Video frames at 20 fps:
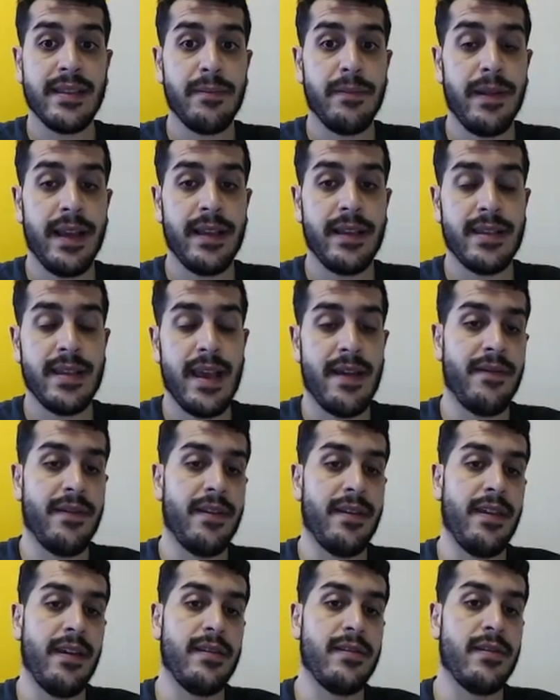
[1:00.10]
explains
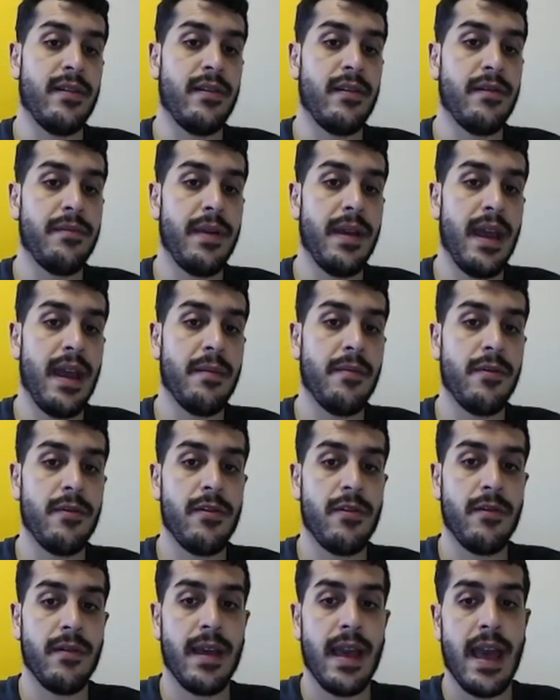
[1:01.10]
everything. So you'll be able
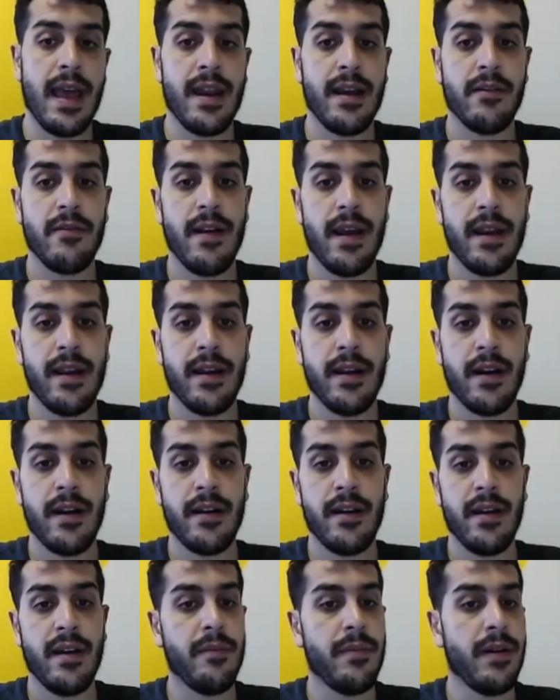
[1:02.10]
to get a credit
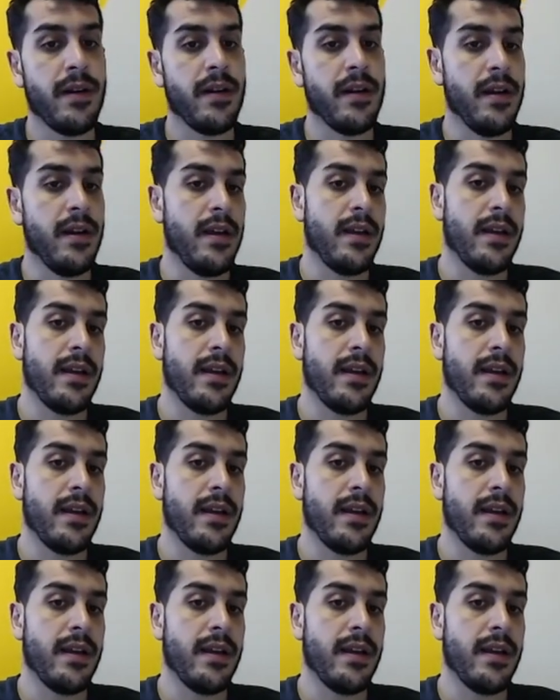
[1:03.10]
card number,